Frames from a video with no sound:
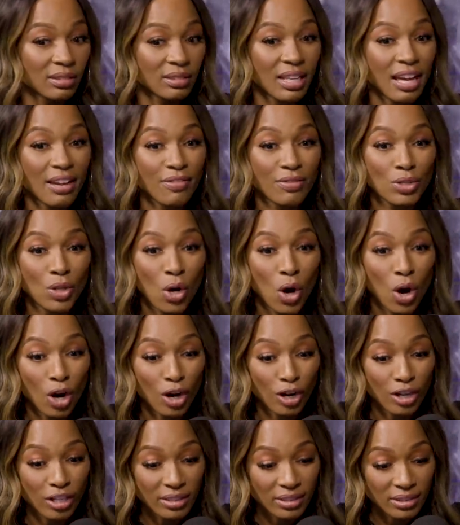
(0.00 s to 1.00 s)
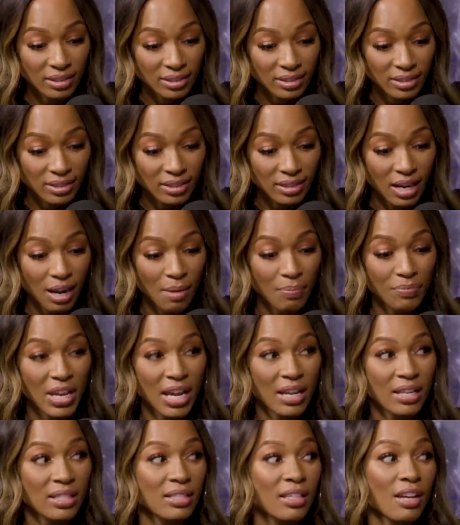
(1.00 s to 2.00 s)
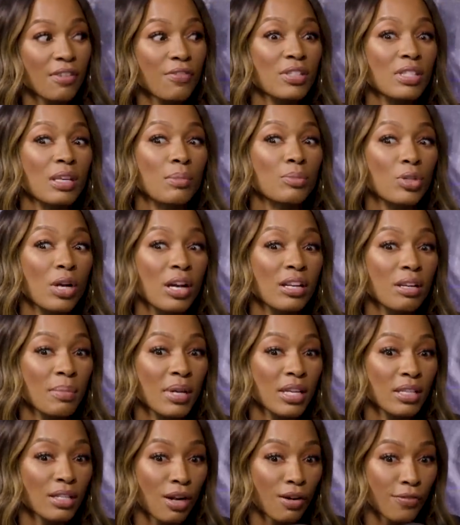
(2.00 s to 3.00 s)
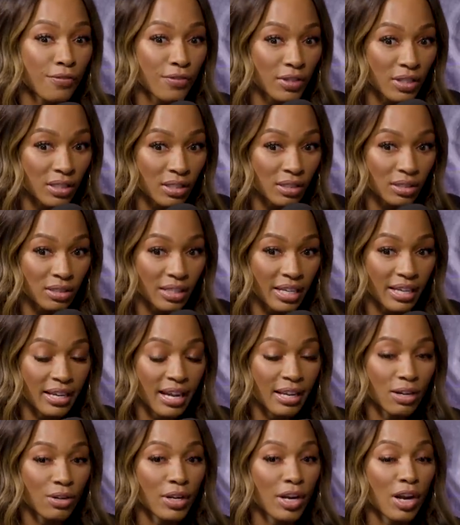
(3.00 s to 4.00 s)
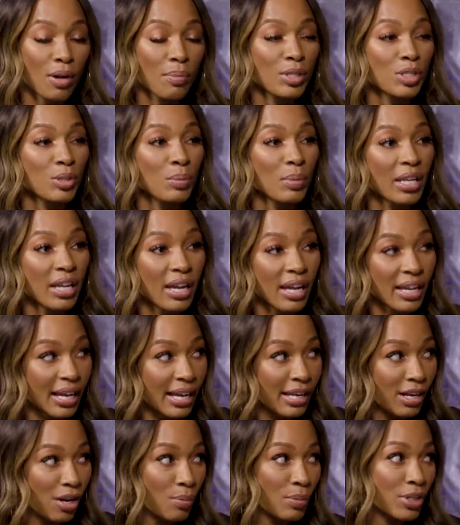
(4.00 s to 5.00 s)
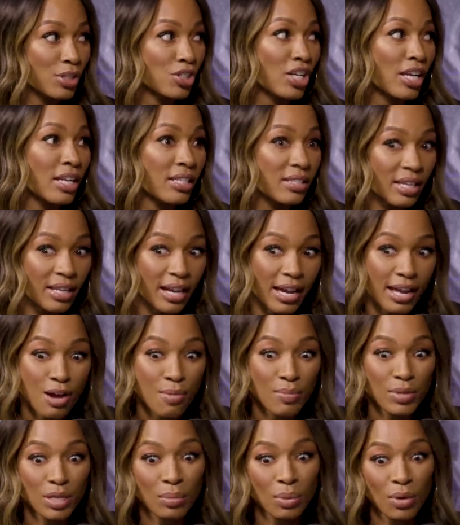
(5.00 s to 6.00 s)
Life is hard I'm not as tough as I'm trying to make y'all feel. Like I don't mm-hmm. care how mm-hmm. much money I got, how many chains I got, how many